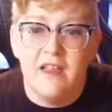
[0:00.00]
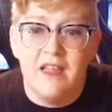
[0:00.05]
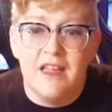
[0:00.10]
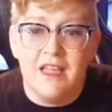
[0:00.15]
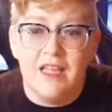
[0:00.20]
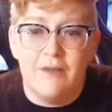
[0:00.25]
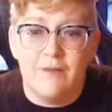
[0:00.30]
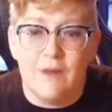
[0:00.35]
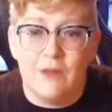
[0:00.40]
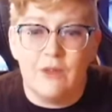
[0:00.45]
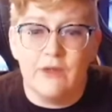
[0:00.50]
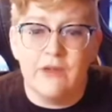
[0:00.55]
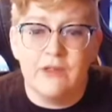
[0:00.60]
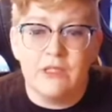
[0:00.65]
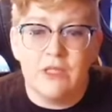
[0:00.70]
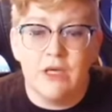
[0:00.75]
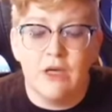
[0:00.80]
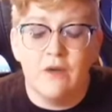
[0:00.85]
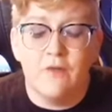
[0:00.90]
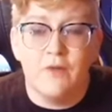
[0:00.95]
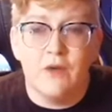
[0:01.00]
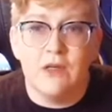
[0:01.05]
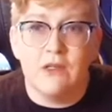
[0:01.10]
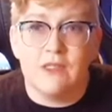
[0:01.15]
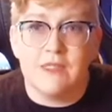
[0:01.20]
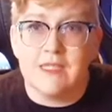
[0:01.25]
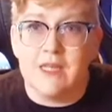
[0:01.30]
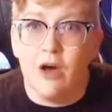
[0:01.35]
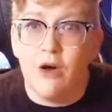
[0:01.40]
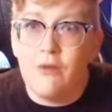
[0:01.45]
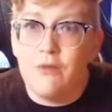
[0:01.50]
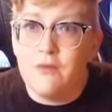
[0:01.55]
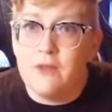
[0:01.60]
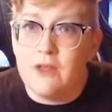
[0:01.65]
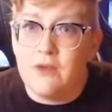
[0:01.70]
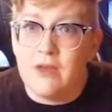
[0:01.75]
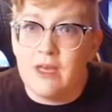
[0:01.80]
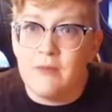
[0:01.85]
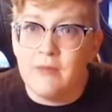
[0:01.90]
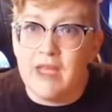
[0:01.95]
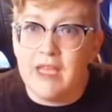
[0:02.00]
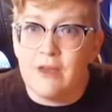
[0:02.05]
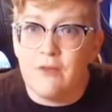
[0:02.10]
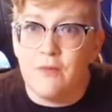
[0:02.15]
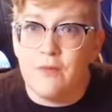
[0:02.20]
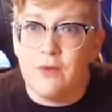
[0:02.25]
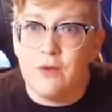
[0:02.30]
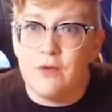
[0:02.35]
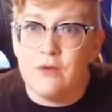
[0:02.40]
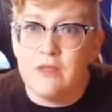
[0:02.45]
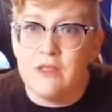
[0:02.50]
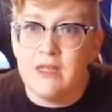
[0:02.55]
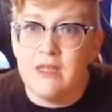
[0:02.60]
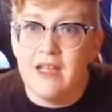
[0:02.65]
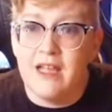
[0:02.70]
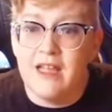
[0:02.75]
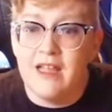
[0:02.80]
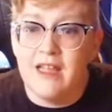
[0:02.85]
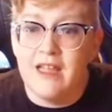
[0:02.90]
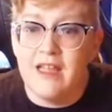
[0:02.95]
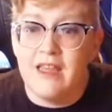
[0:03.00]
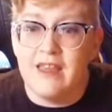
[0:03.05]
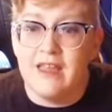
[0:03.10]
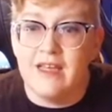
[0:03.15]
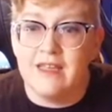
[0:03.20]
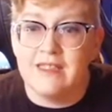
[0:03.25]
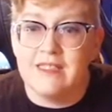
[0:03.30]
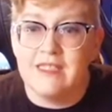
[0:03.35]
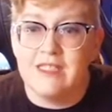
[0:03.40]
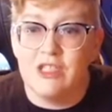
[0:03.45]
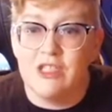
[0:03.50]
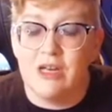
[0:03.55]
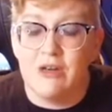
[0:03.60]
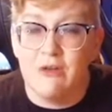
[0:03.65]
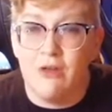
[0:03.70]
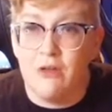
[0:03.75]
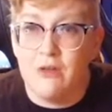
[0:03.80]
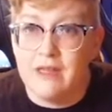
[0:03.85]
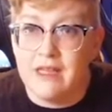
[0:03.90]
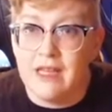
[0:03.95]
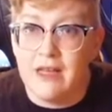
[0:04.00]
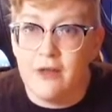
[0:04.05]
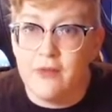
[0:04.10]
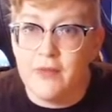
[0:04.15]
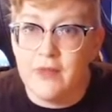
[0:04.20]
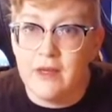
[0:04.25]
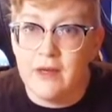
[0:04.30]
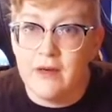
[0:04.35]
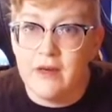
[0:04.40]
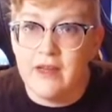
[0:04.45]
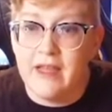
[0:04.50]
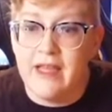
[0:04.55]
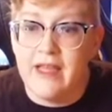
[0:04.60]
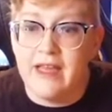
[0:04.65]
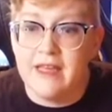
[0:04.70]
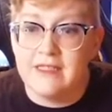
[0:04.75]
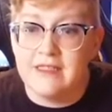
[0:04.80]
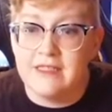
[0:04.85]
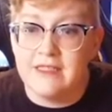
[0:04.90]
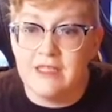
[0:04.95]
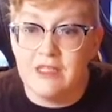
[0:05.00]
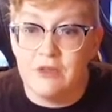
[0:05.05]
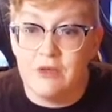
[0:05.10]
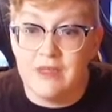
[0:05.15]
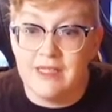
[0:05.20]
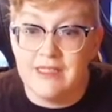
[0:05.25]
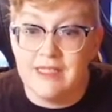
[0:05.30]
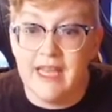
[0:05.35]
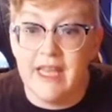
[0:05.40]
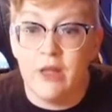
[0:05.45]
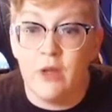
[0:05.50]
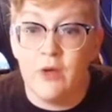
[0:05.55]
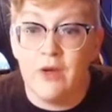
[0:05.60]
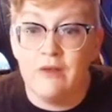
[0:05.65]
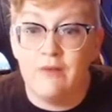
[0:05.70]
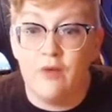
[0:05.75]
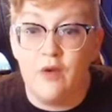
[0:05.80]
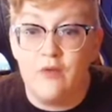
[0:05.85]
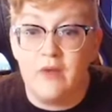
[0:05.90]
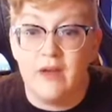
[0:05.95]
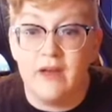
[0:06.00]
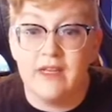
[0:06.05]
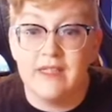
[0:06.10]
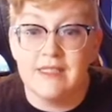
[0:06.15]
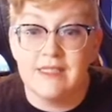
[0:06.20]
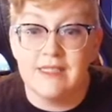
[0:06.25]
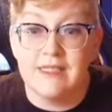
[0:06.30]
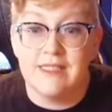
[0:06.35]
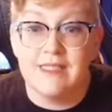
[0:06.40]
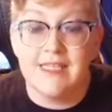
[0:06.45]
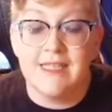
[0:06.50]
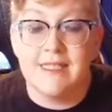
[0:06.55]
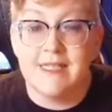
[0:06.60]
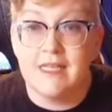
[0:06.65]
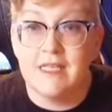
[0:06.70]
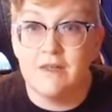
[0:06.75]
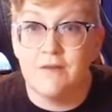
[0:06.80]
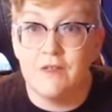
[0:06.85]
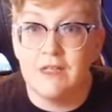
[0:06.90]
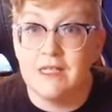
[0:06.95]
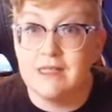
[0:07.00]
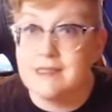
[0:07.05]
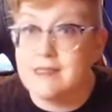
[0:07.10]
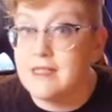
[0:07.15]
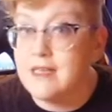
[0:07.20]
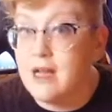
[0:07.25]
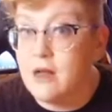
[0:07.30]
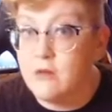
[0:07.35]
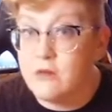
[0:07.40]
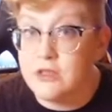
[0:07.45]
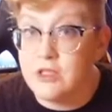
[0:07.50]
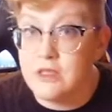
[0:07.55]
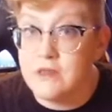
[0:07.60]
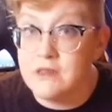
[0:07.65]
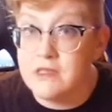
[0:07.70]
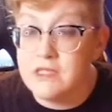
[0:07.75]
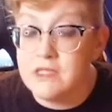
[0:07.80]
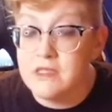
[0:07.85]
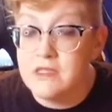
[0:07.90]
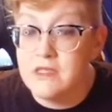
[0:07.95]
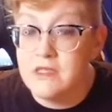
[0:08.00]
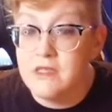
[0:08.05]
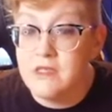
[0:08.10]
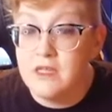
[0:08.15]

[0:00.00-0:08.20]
If you learn to cook for yourself, you can make food that's generally healthier, and you can tailor it for various sensitivities and allergens.